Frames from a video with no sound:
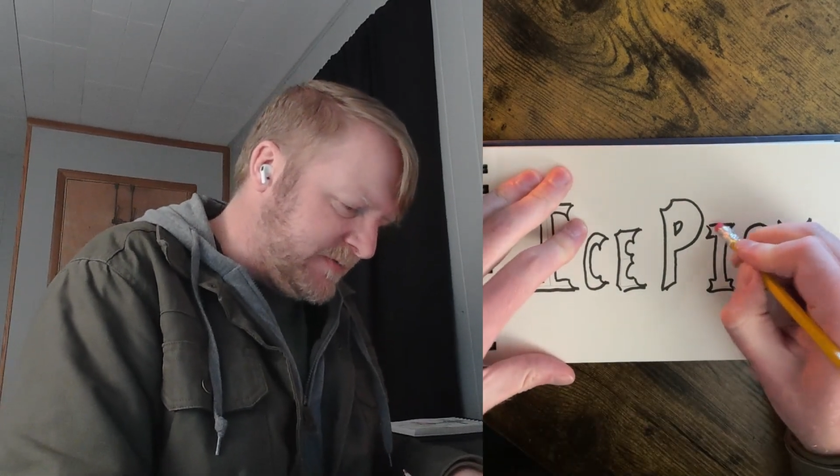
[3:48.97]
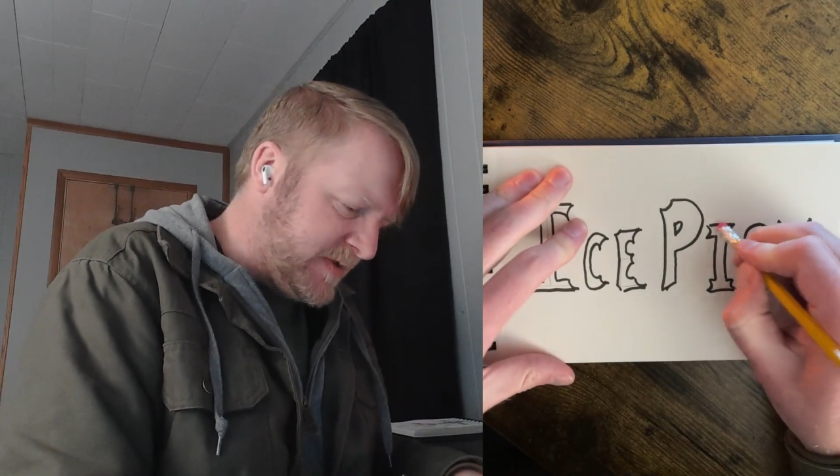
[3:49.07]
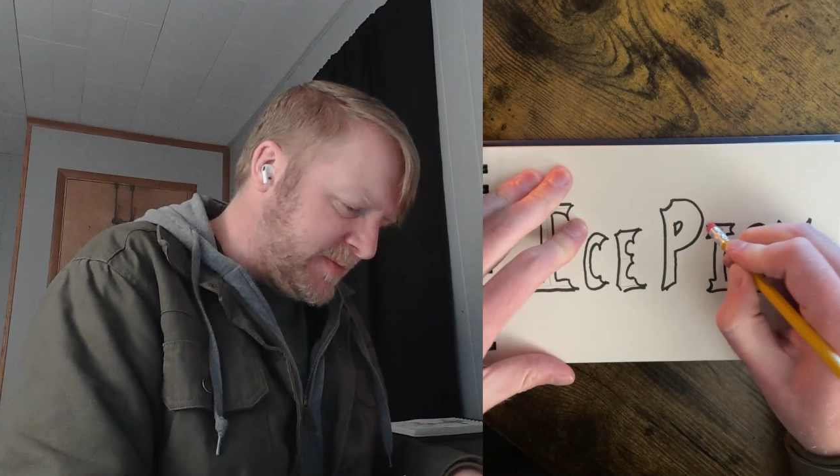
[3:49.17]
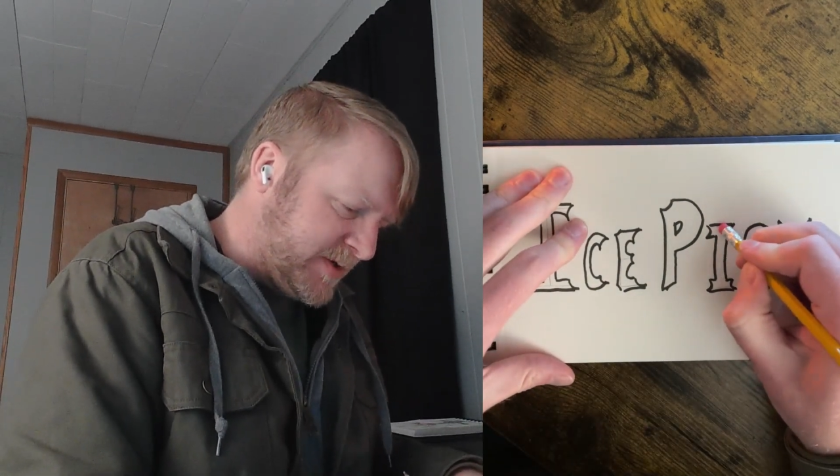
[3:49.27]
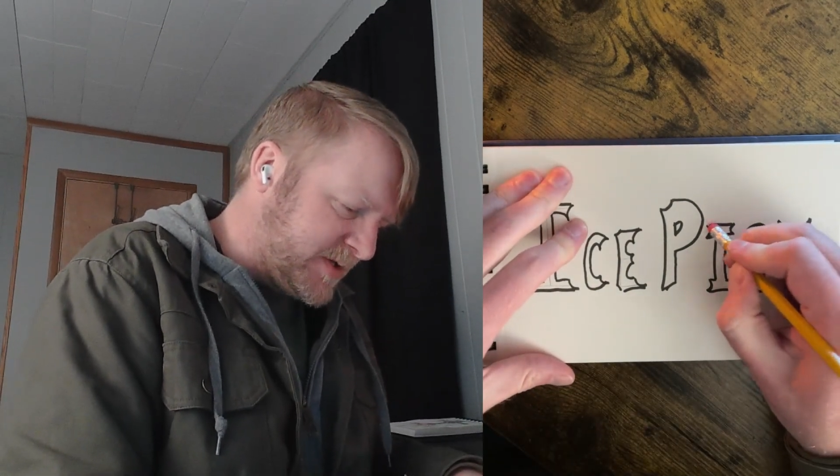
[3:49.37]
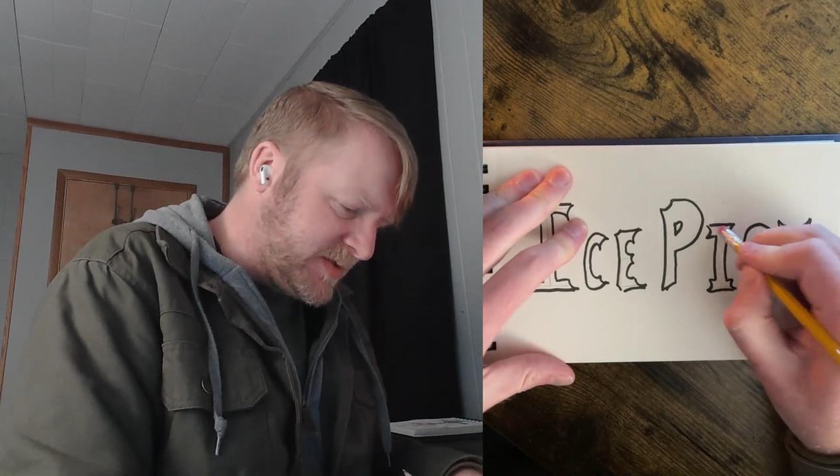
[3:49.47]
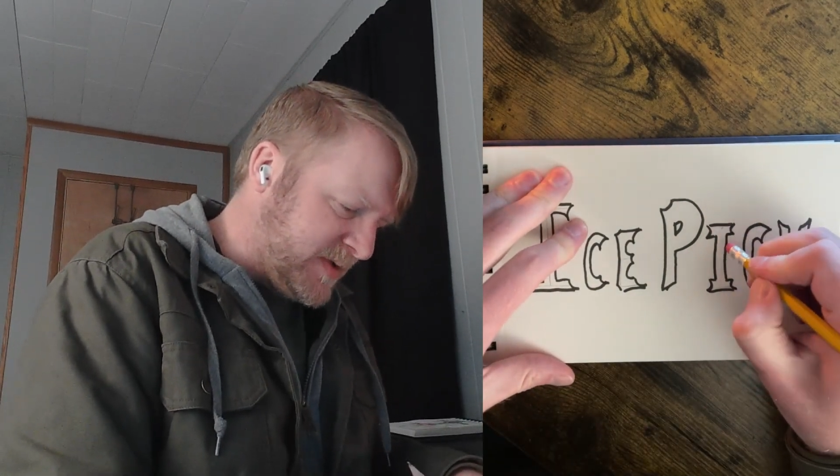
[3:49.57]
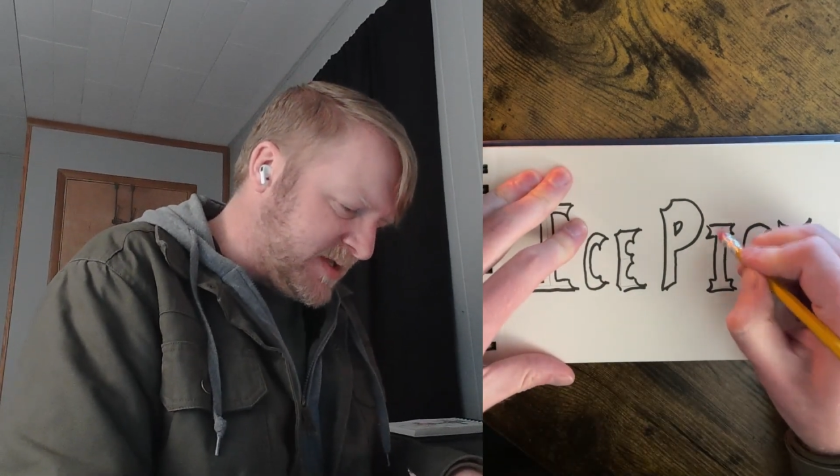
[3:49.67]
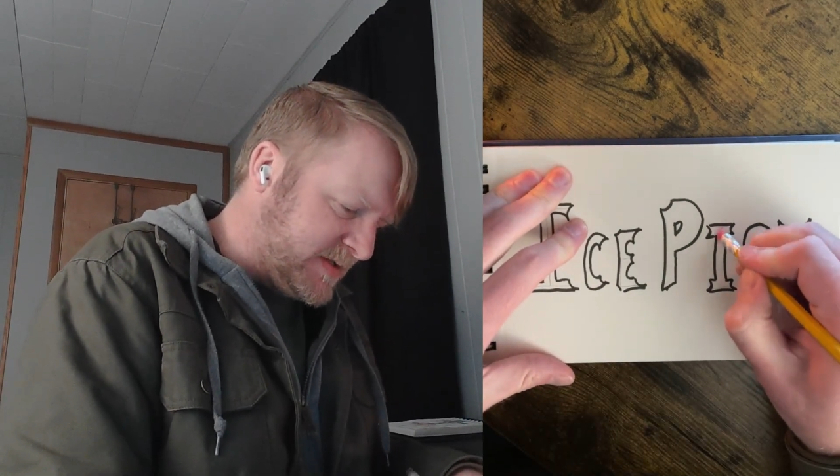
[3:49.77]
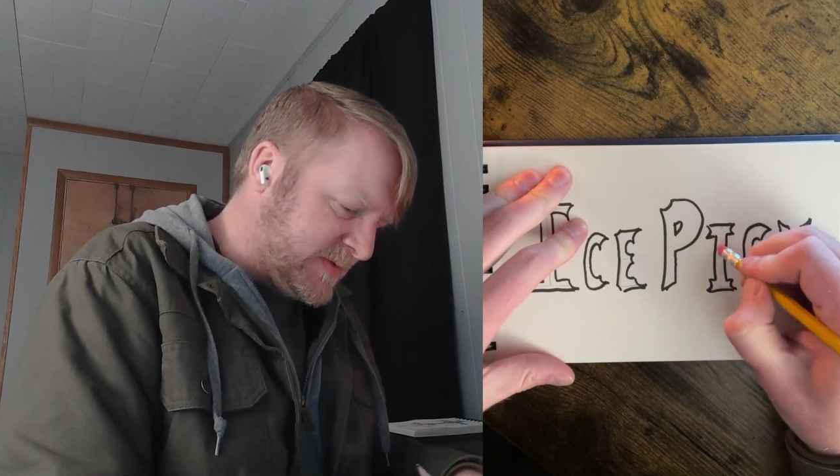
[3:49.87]
for the books
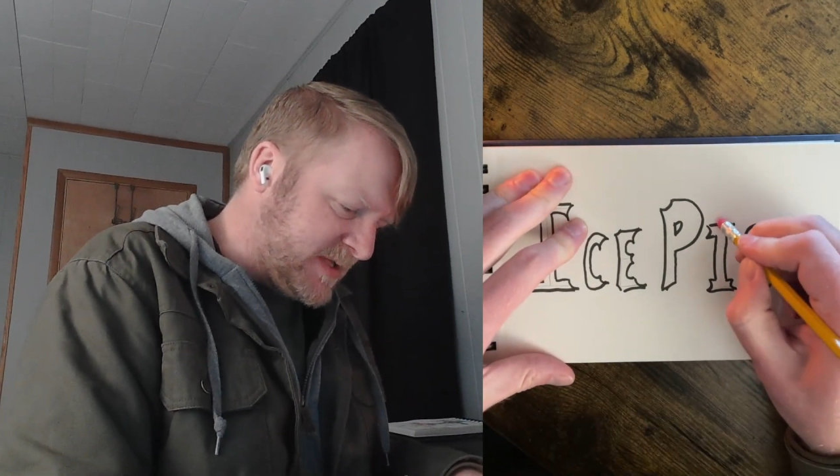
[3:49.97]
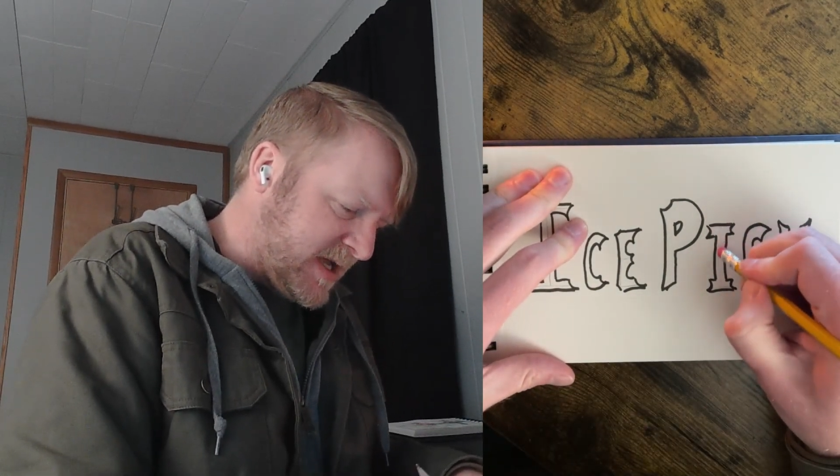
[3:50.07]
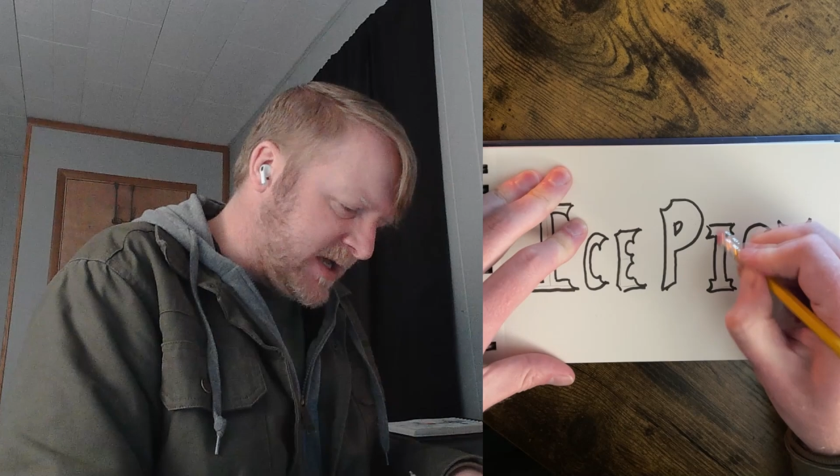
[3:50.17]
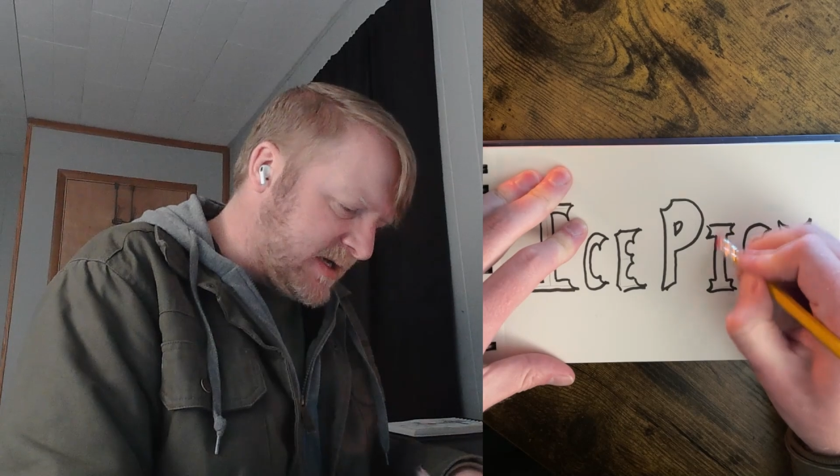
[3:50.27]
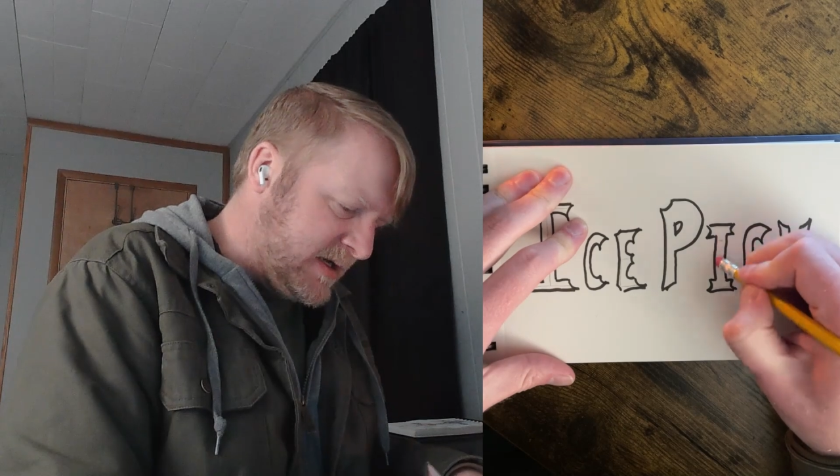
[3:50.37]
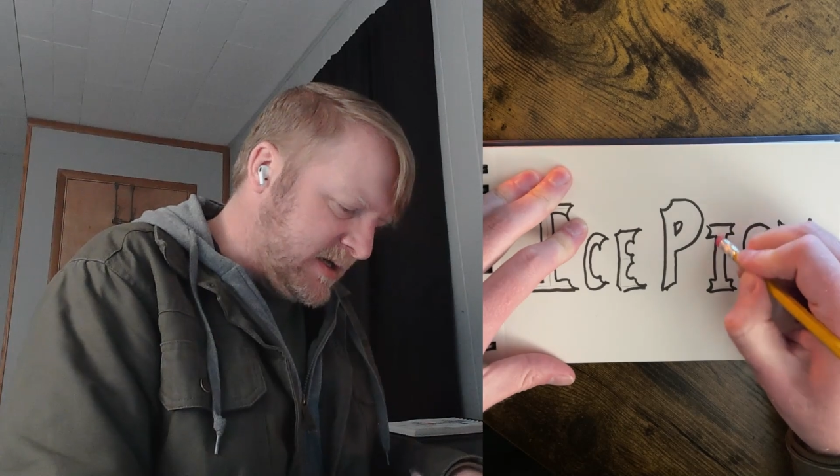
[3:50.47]
because it was like,